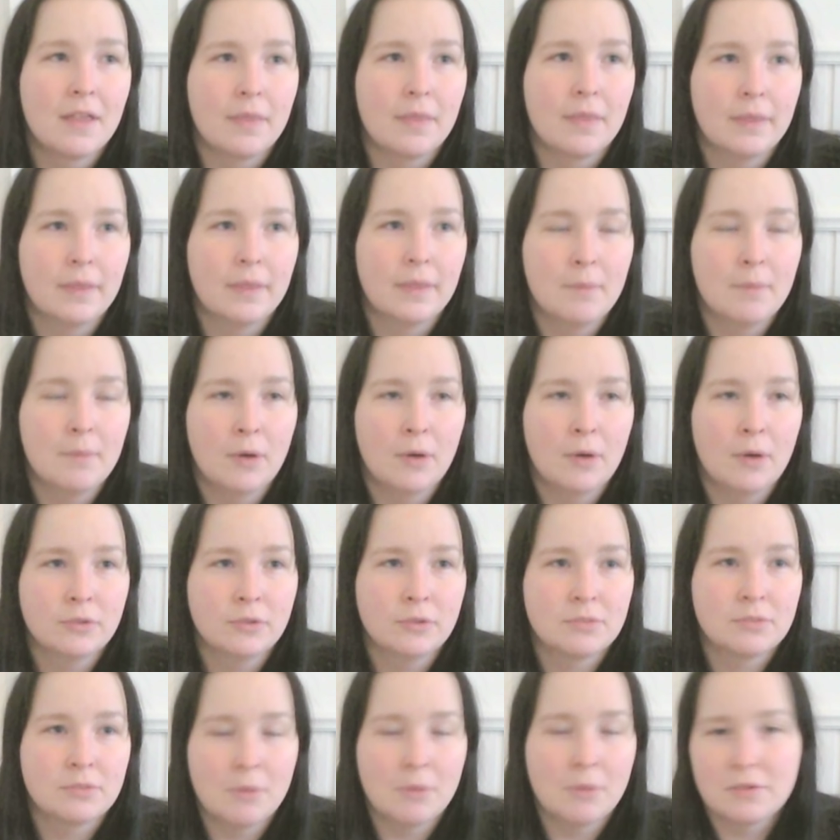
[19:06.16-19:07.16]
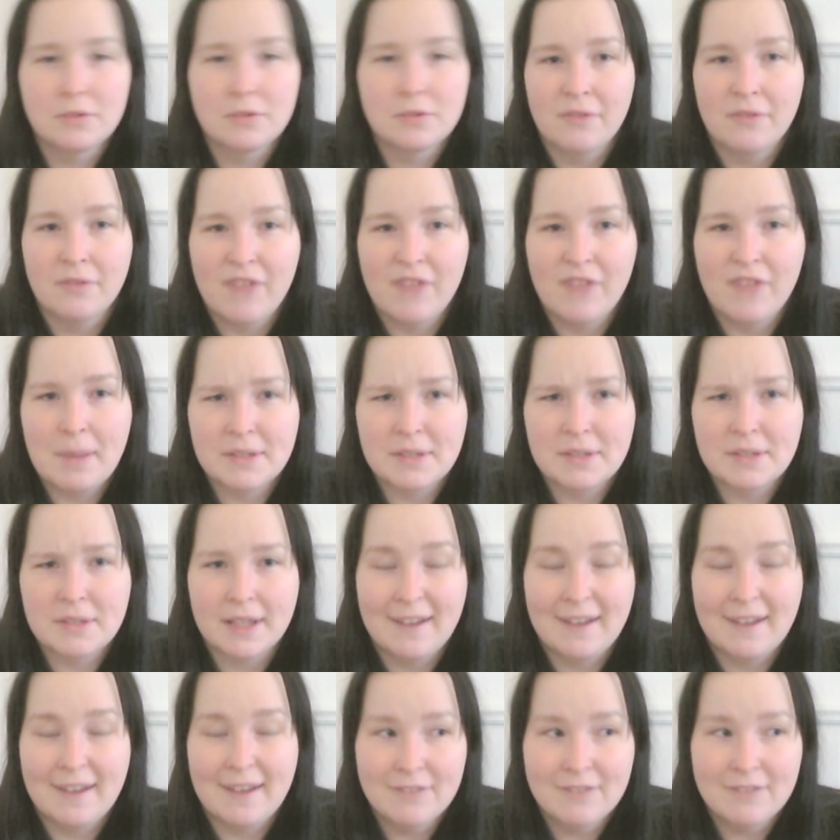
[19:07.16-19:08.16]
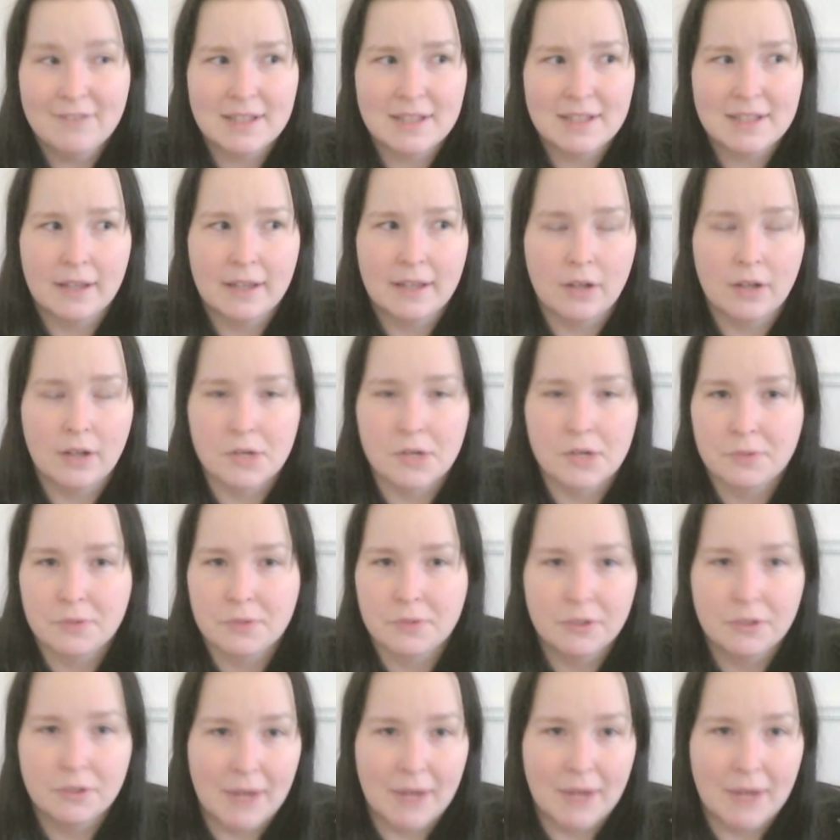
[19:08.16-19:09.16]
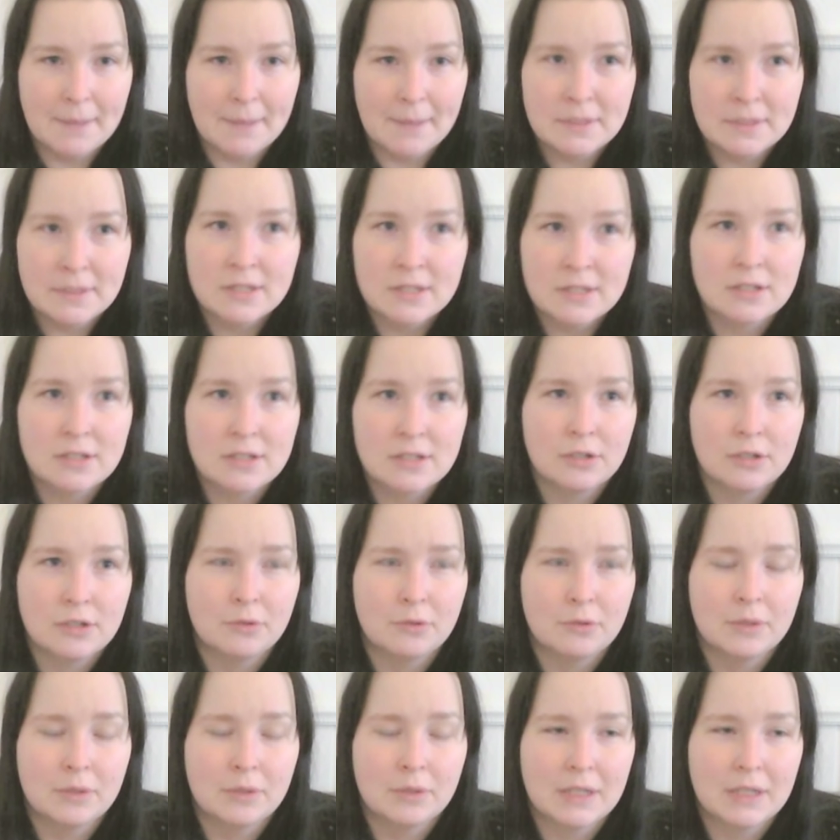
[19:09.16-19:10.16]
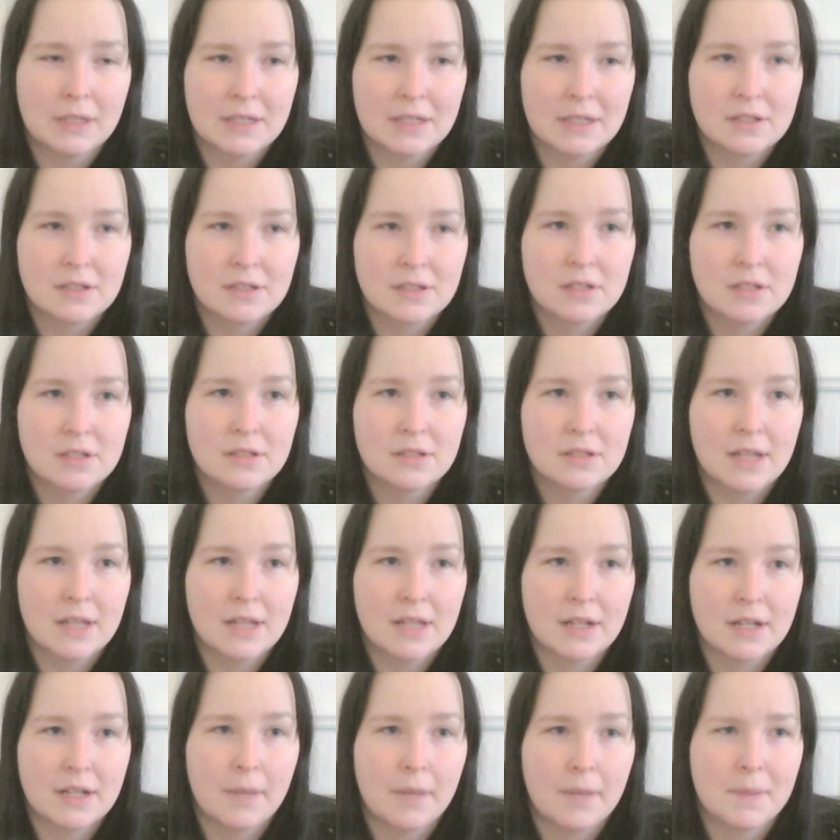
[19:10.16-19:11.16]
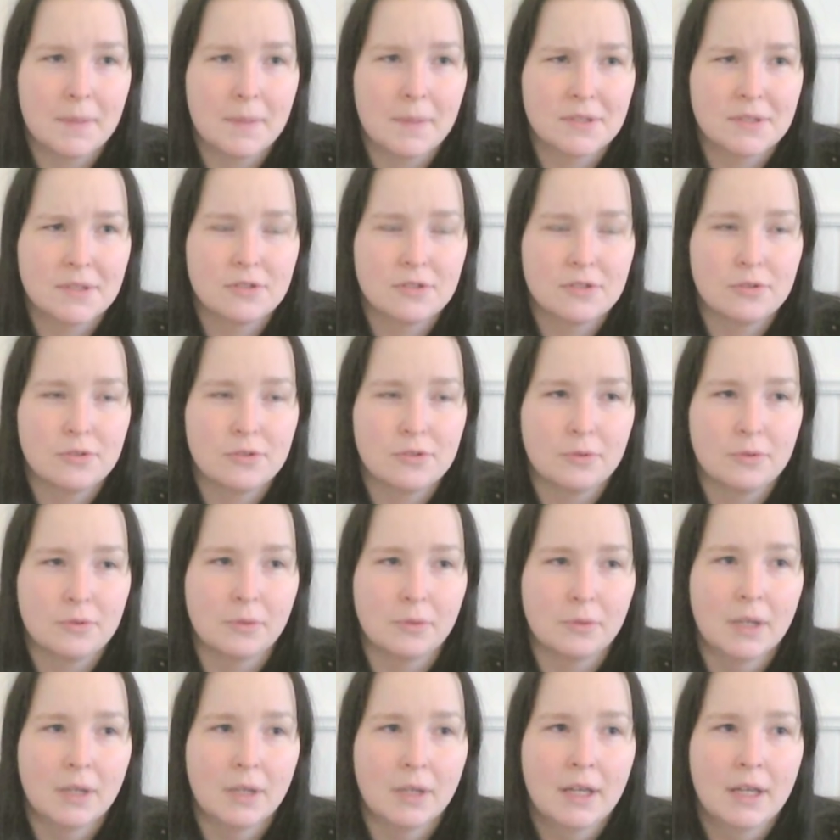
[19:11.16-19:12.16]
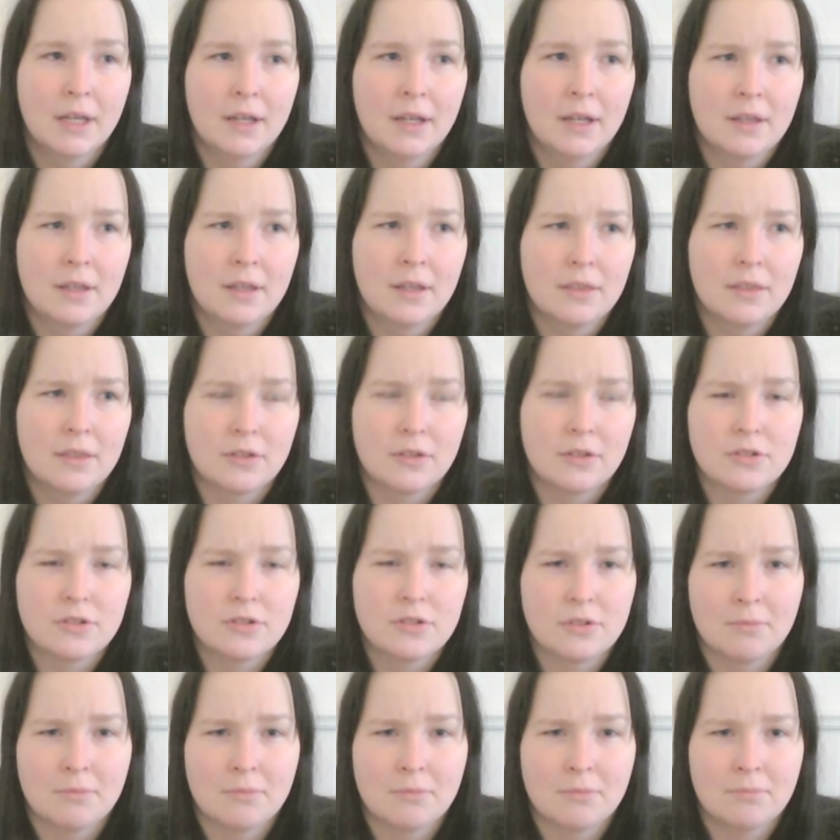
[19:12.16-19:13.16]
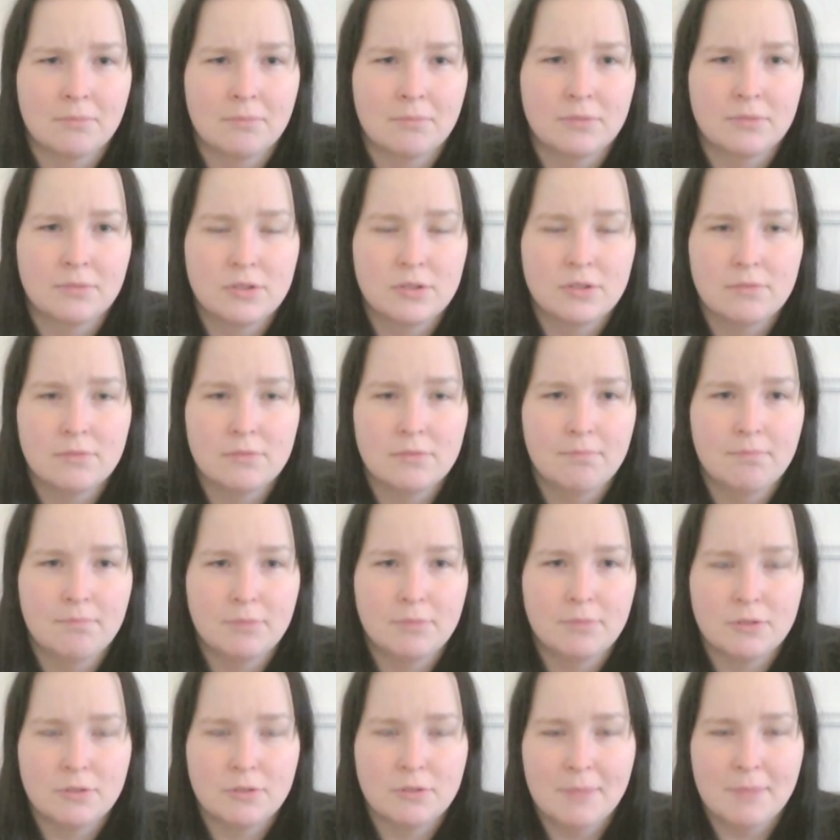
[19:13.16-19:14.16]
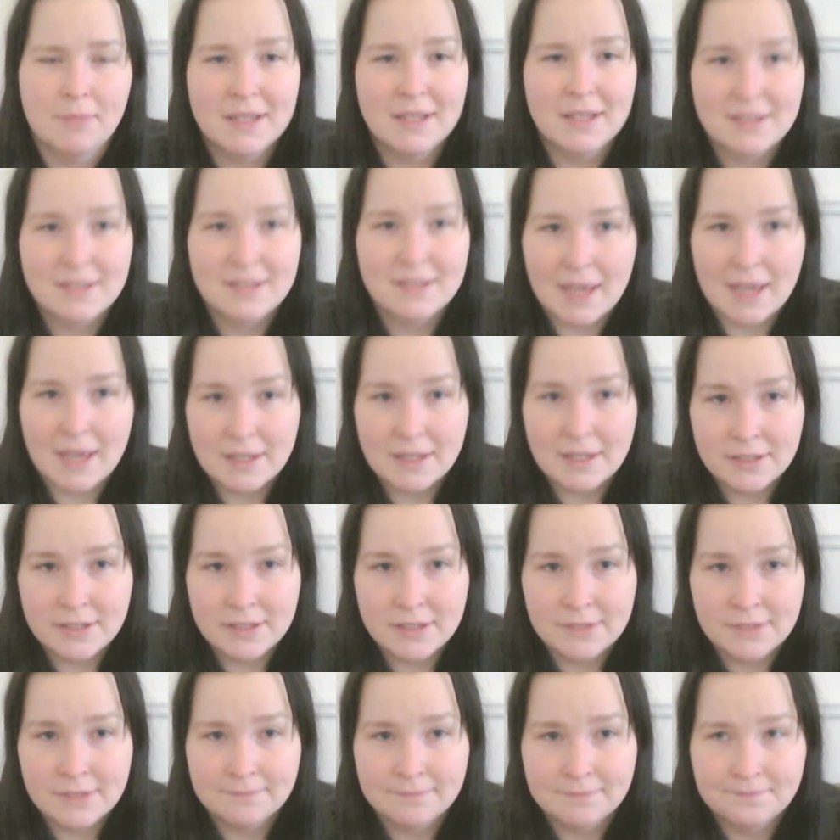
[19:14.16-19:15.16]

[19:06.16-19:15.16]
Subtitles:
The most of the fibers I have is like 100 grams, so it doesn't end up as not too big skeins.